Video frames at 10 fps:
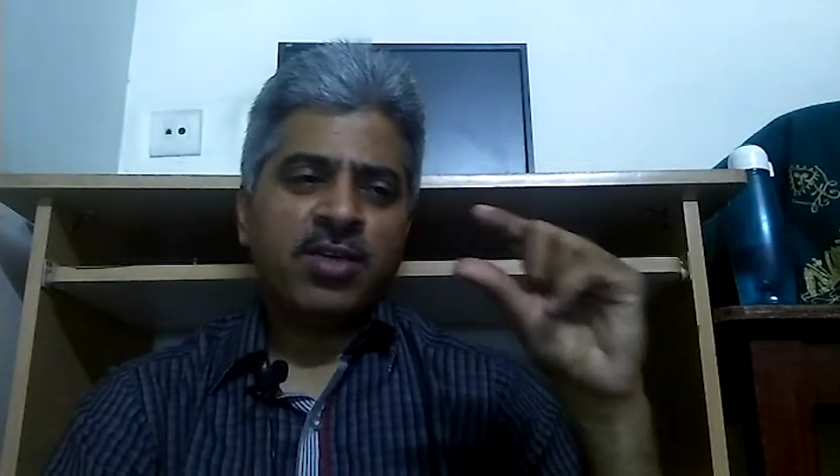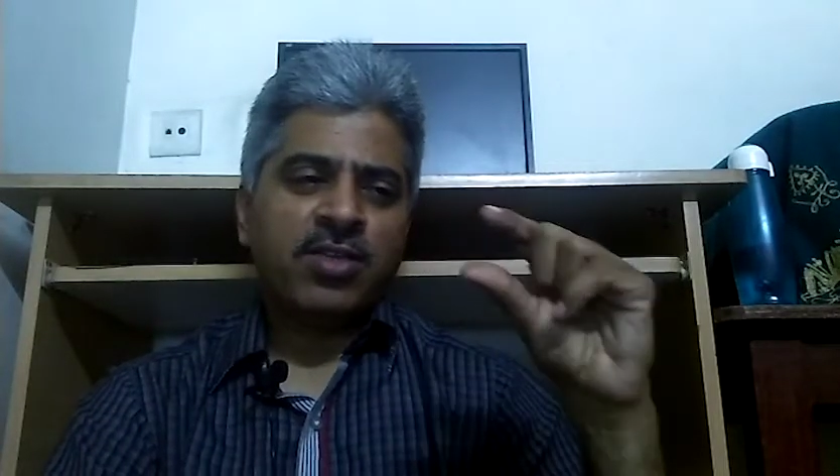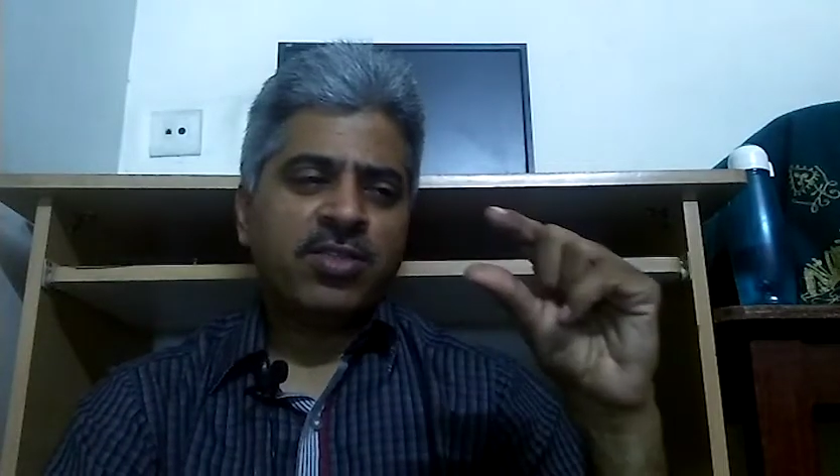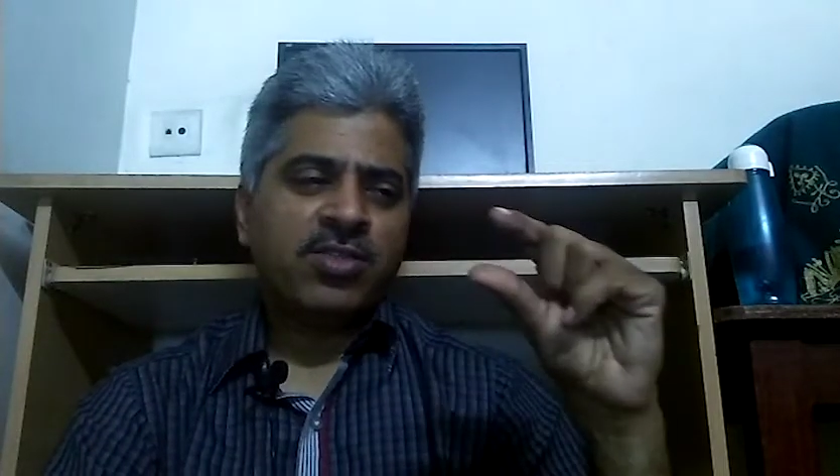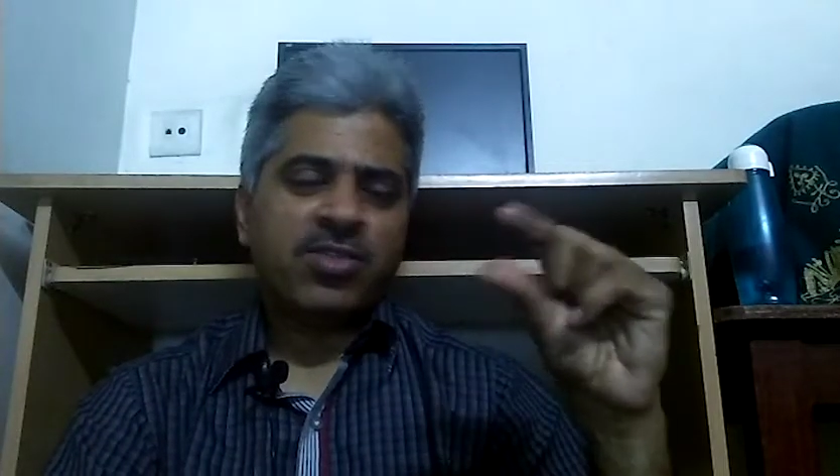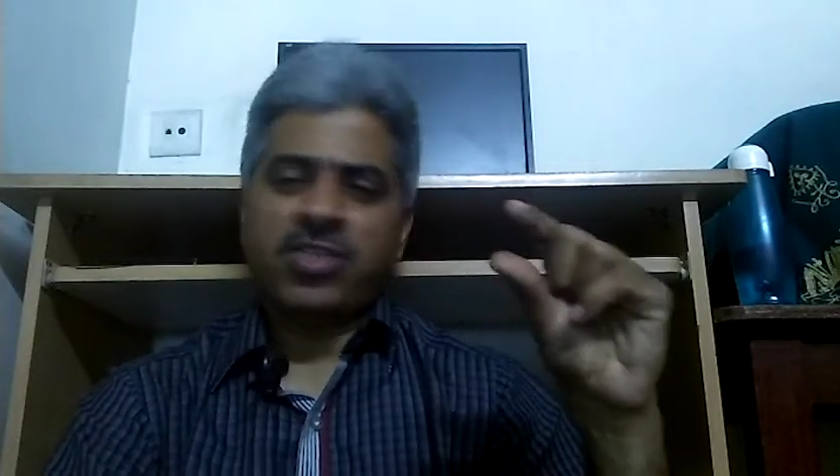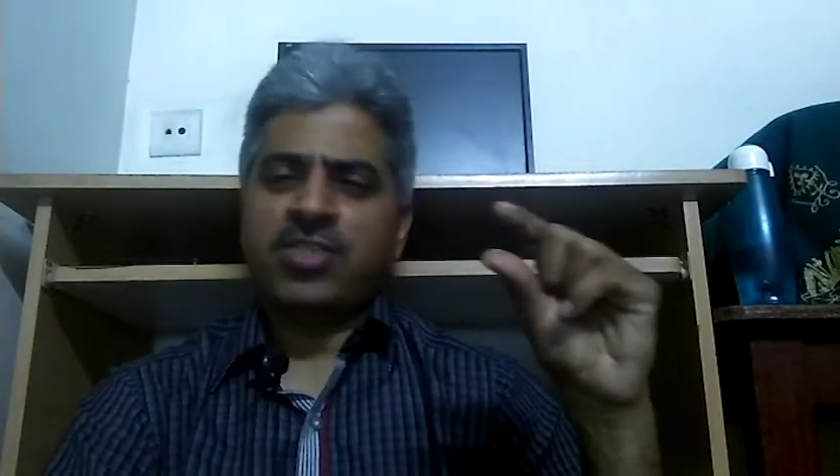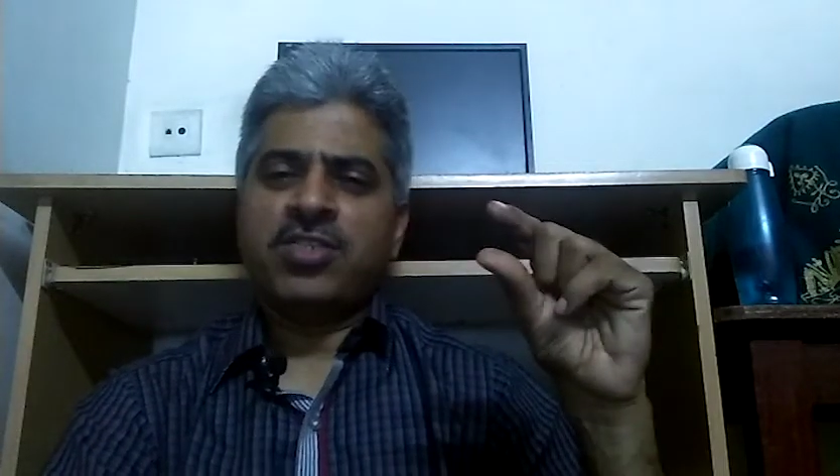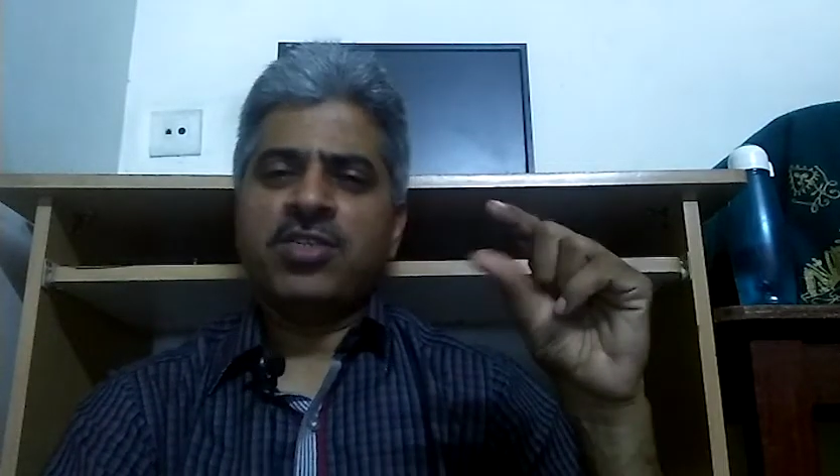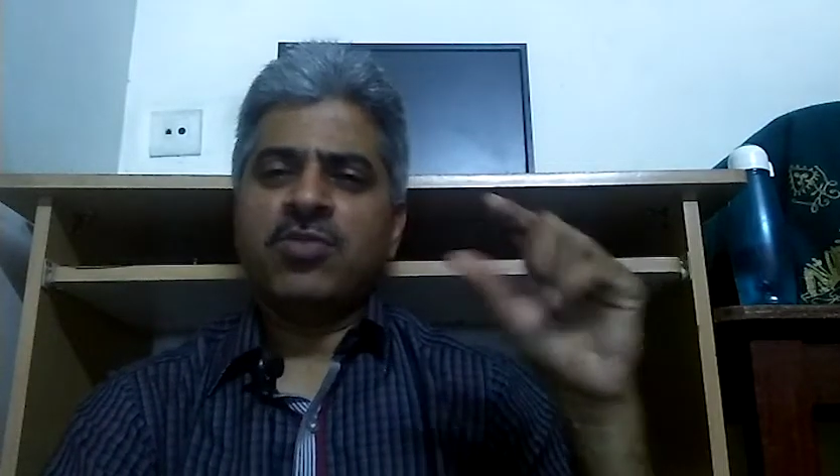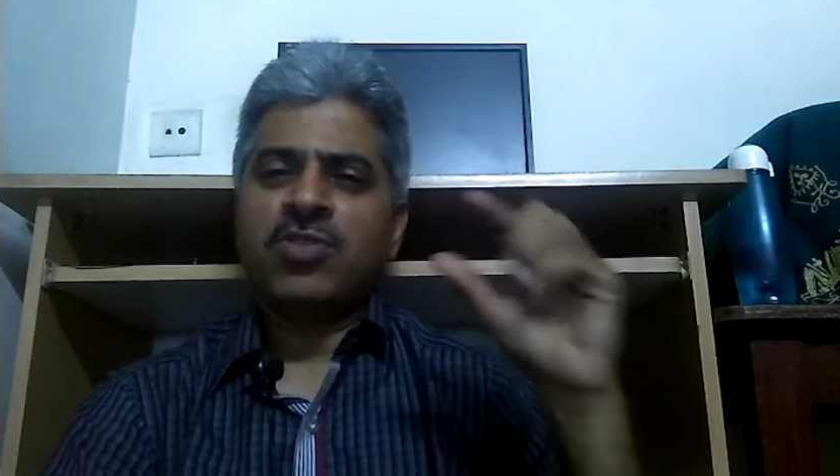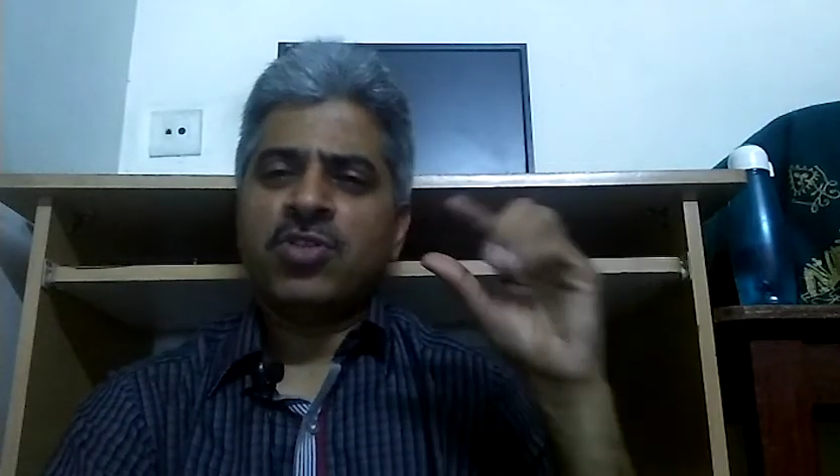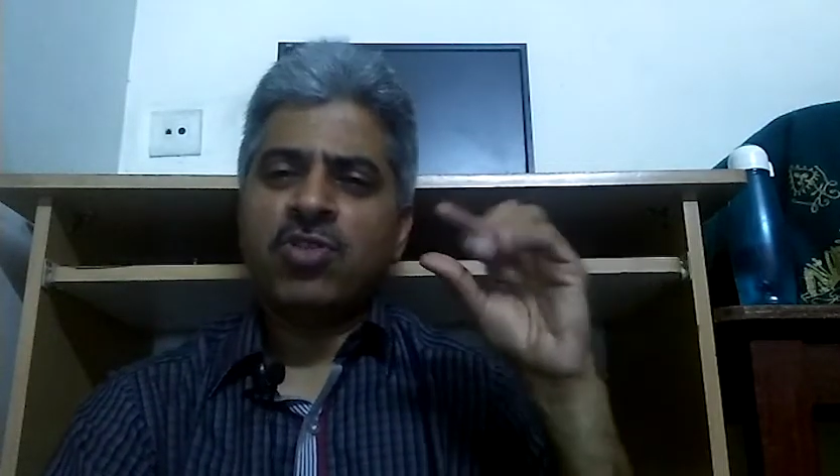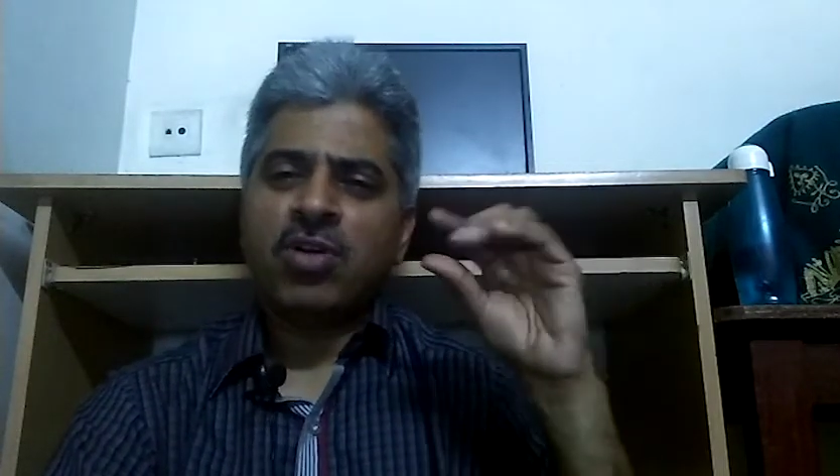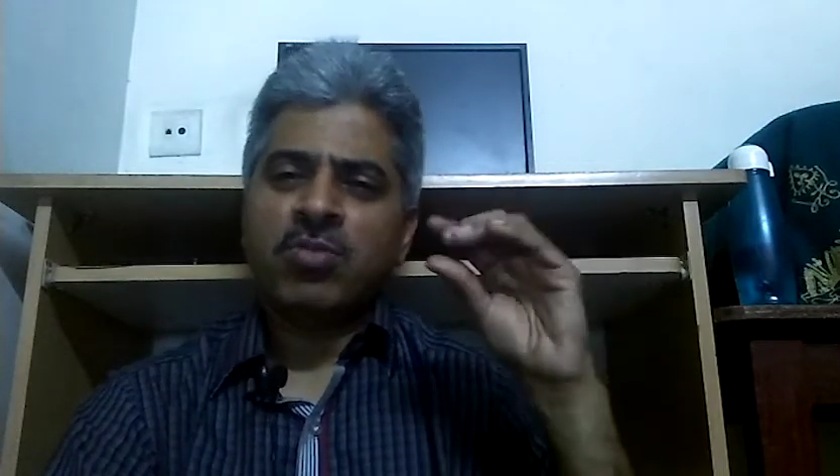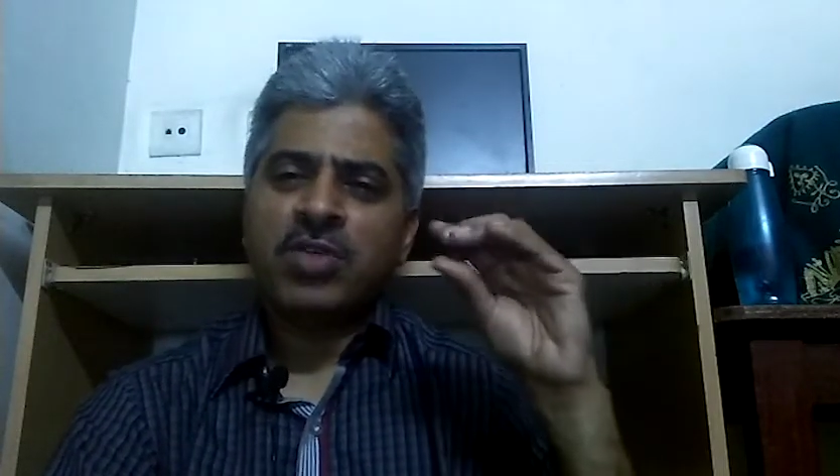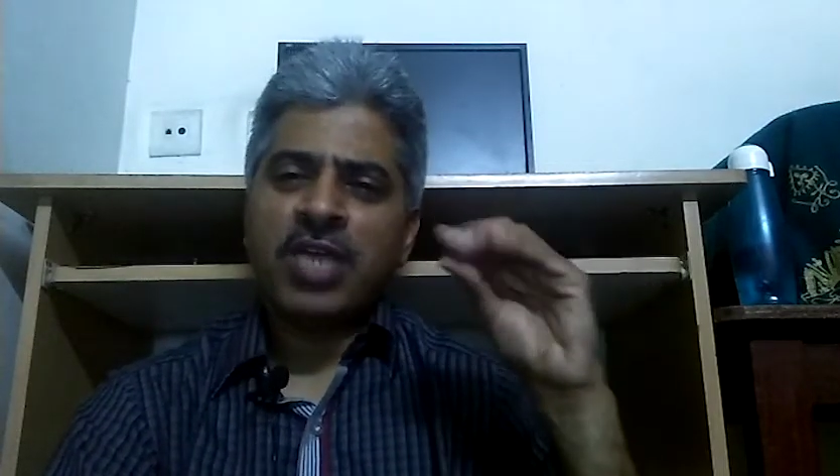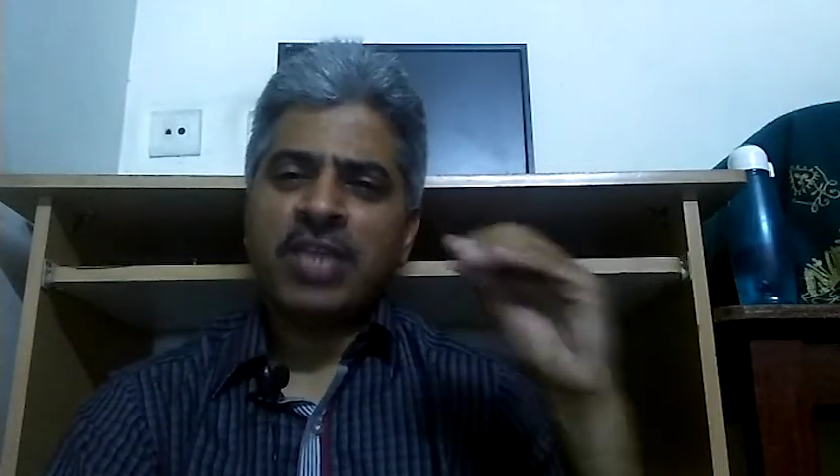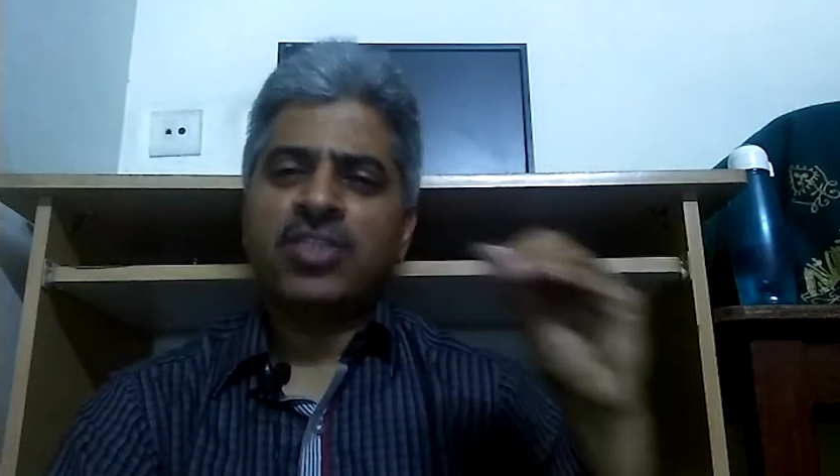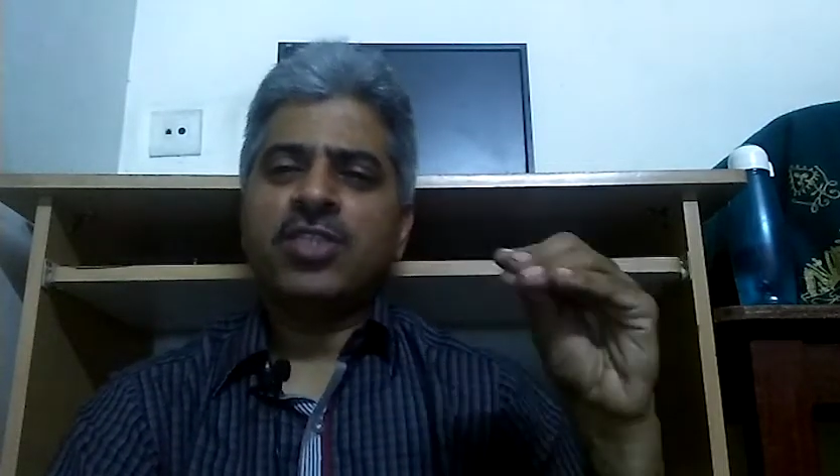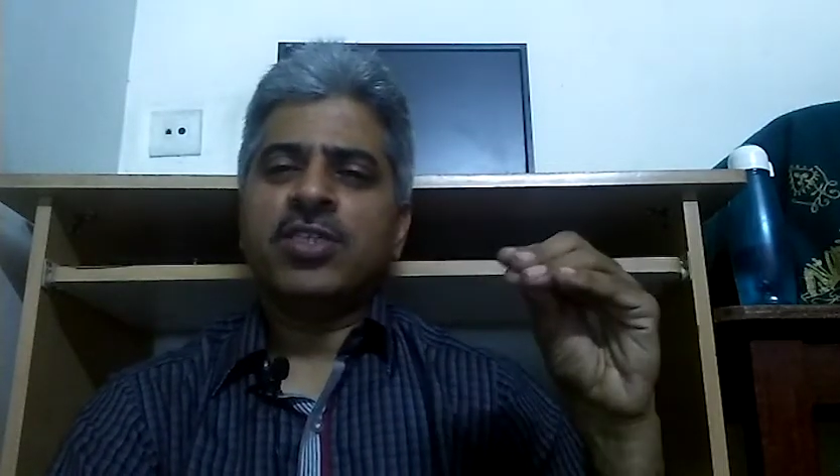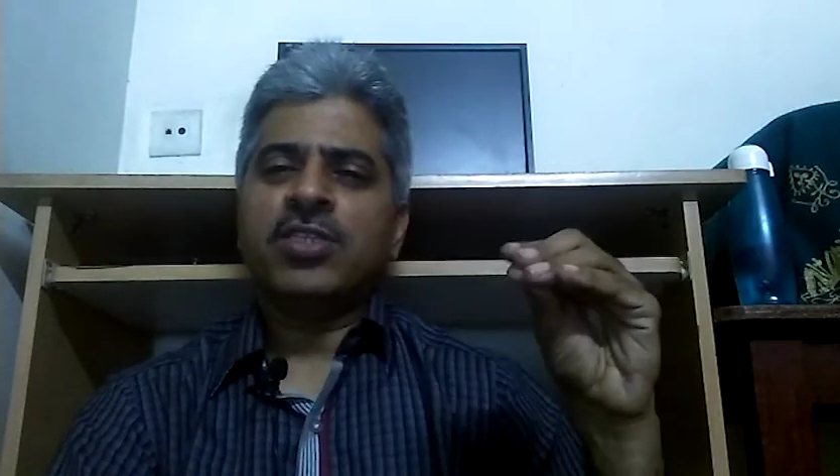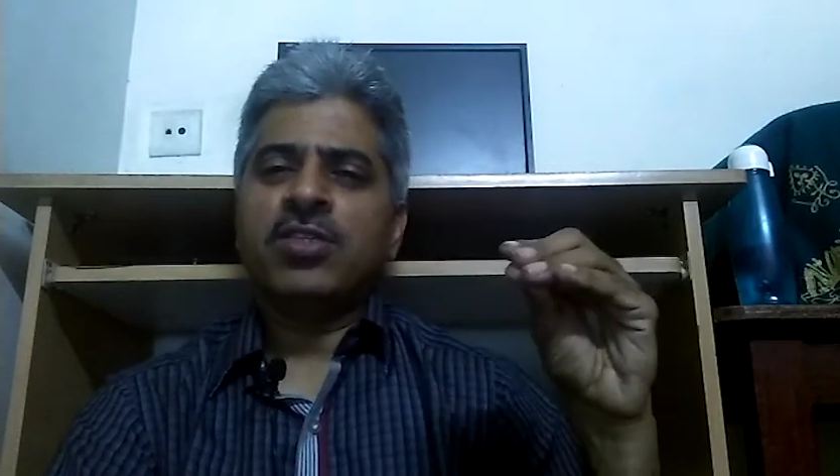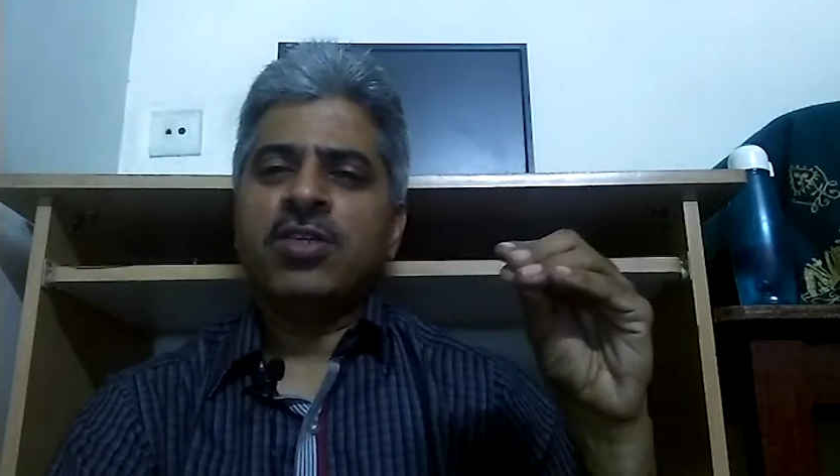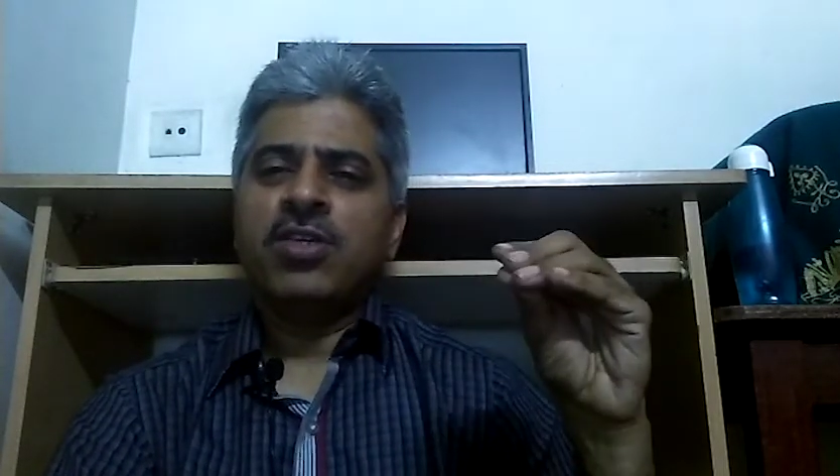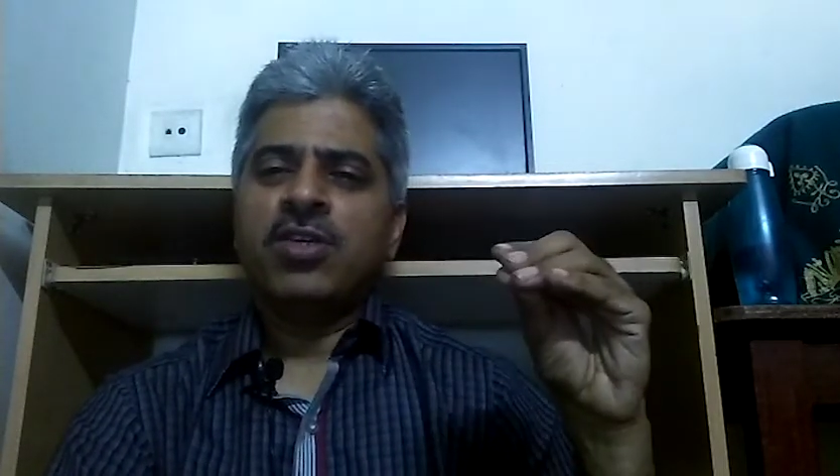stressed, we should not be anxious,